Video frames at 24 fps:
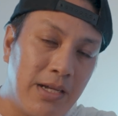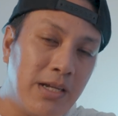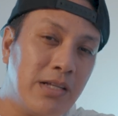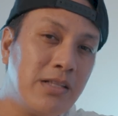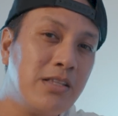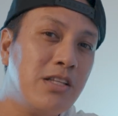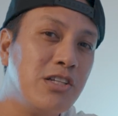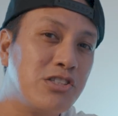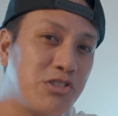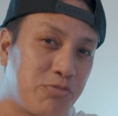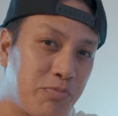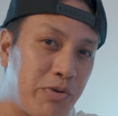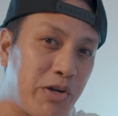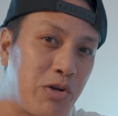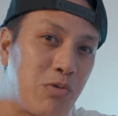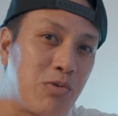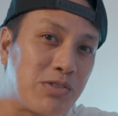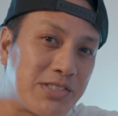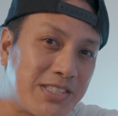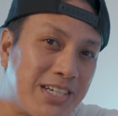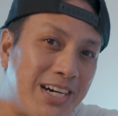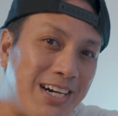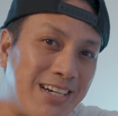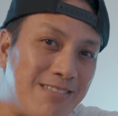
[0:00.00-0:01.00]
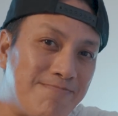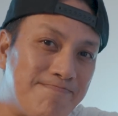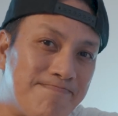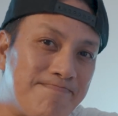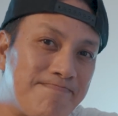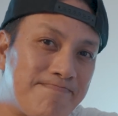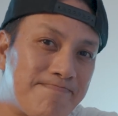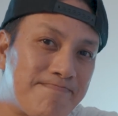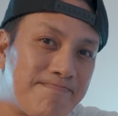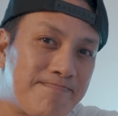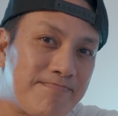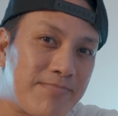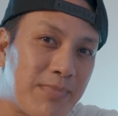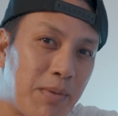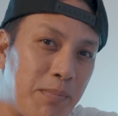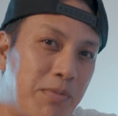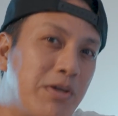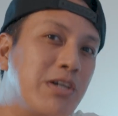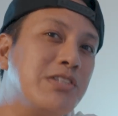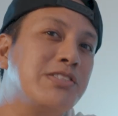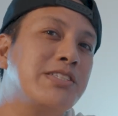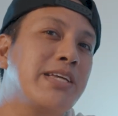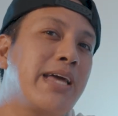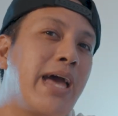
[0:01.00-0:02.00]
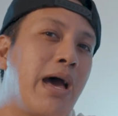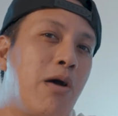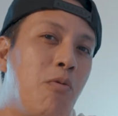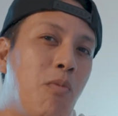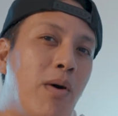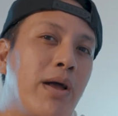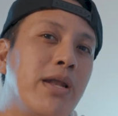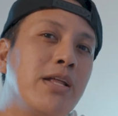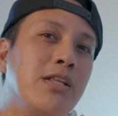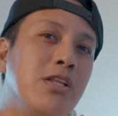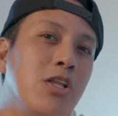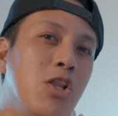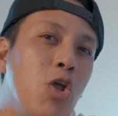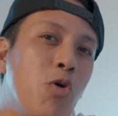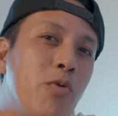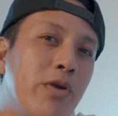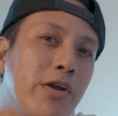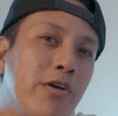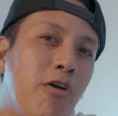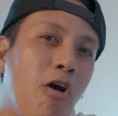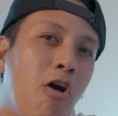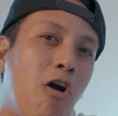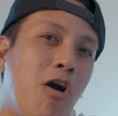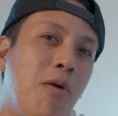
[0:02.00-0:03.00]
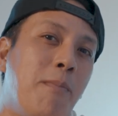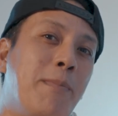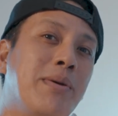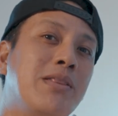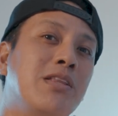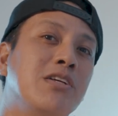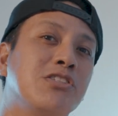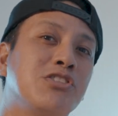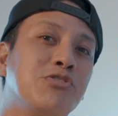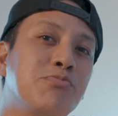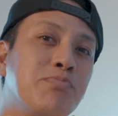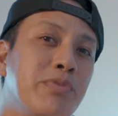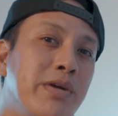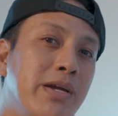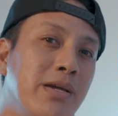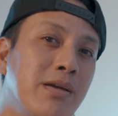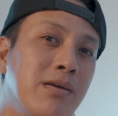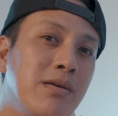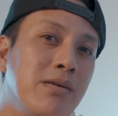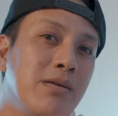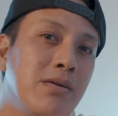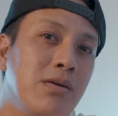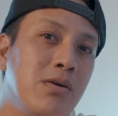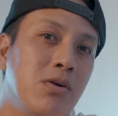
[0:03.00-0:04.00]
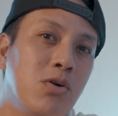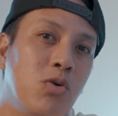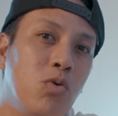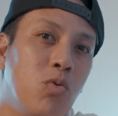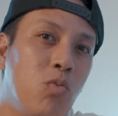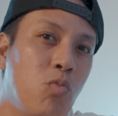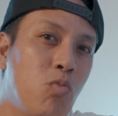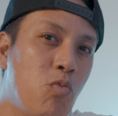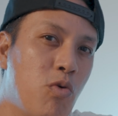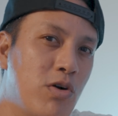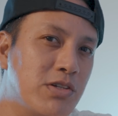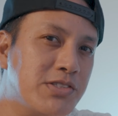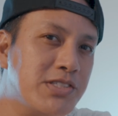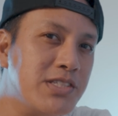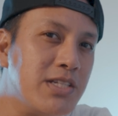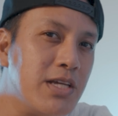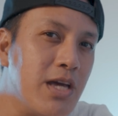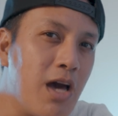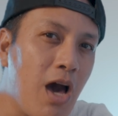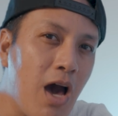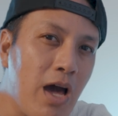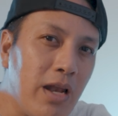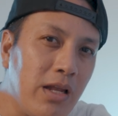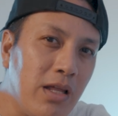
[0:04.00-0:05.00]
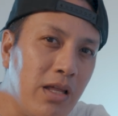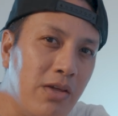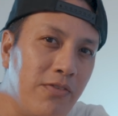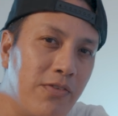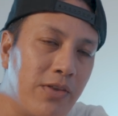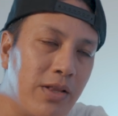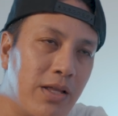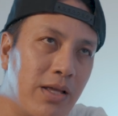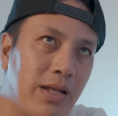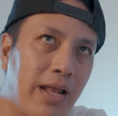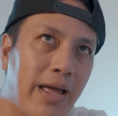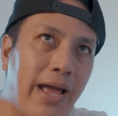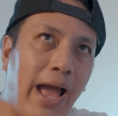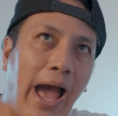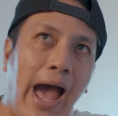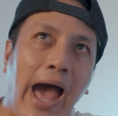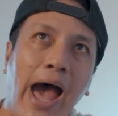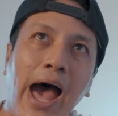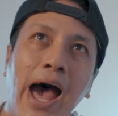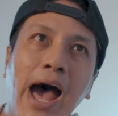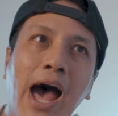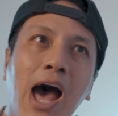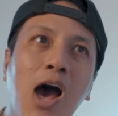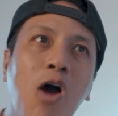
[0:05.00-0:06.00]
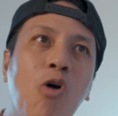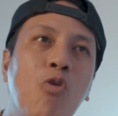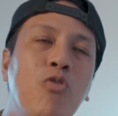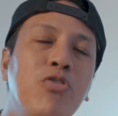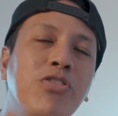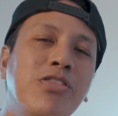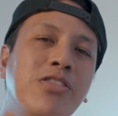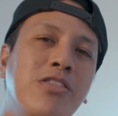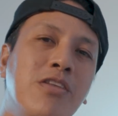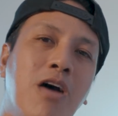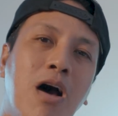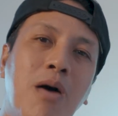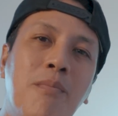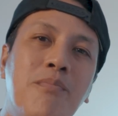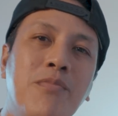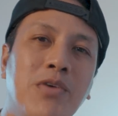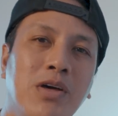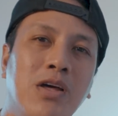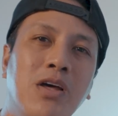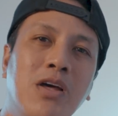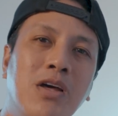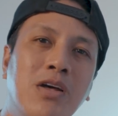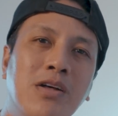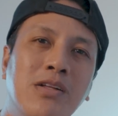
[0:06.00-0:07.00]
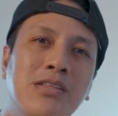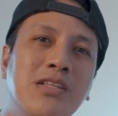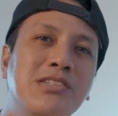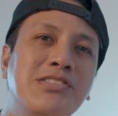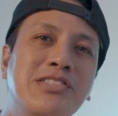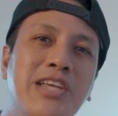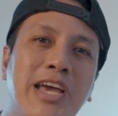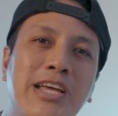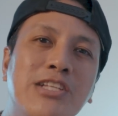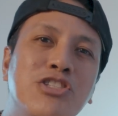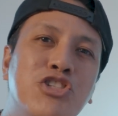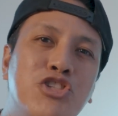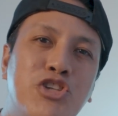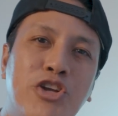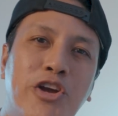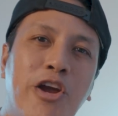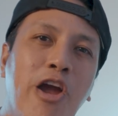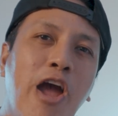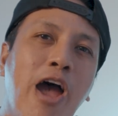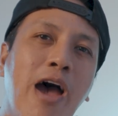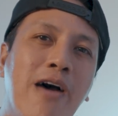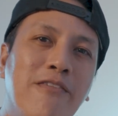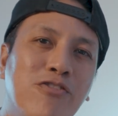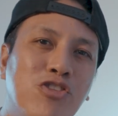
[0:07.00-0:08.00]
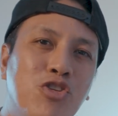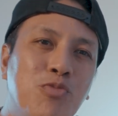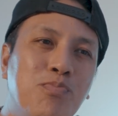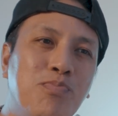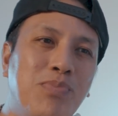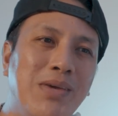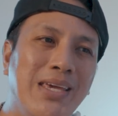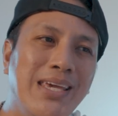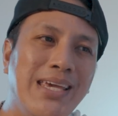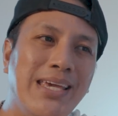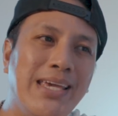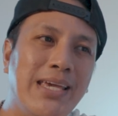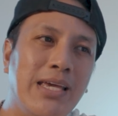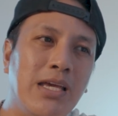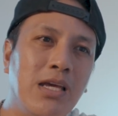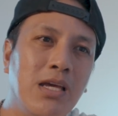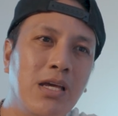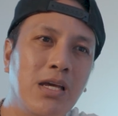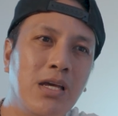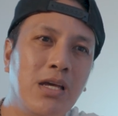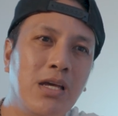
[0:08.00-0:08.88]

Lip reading: The spring was cut because the guy wanted to lower the car, but the spring wasn't cut evenly. Like, how dumb does the engineer have to be